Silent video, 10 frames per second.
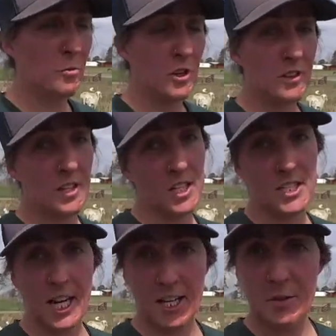with the
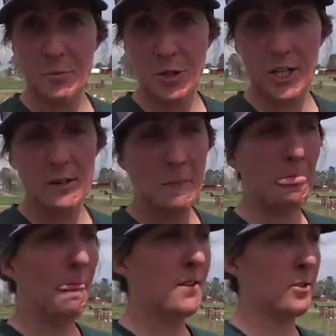Katahdin breed.
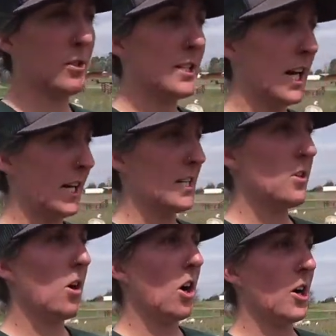So Katahdins
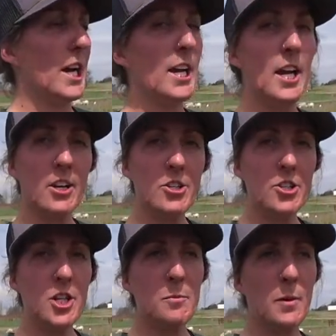are a hair
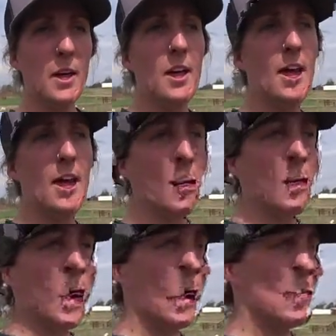sheep. They
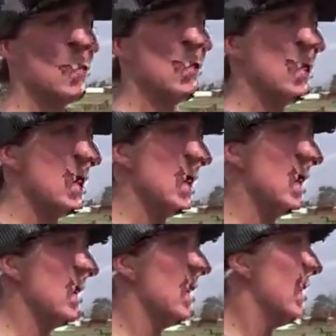will
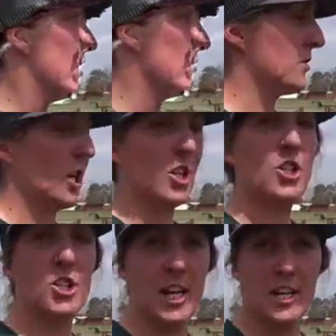naturally, you know, start
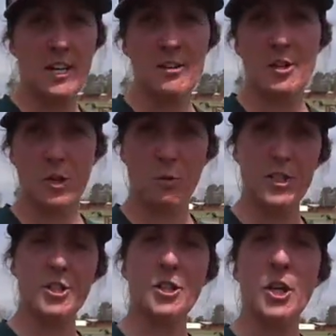shedding their
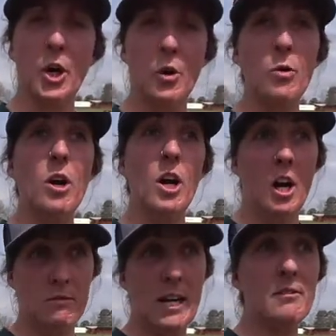winter coat
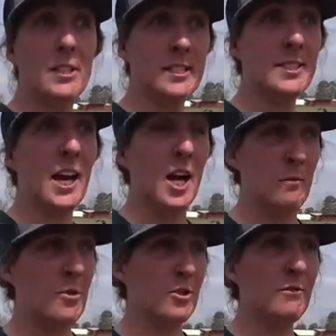around this
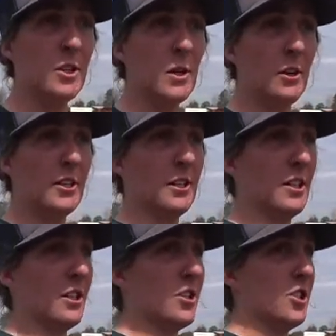time. There's a few out here
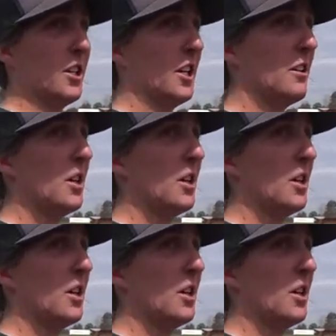that are shedding